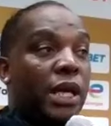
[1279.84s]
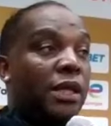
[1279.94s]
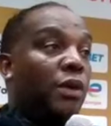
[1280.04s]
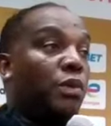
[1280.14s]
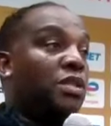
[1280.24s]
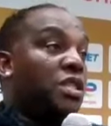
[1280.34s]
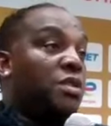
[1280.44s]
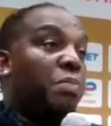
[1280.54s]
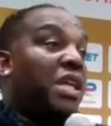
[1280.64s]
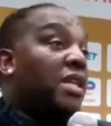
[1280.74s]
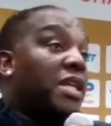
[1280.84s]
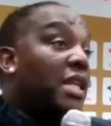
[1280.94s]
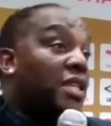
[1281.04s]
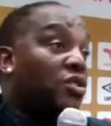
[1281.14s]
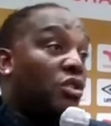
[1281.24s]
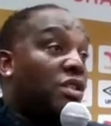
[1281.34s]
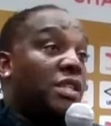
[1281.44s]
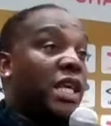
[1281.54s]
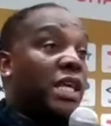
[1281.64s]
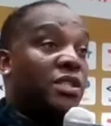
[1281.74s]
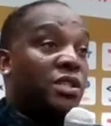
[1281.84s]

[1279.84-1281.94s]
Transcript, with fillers: and they were just better than us on the day.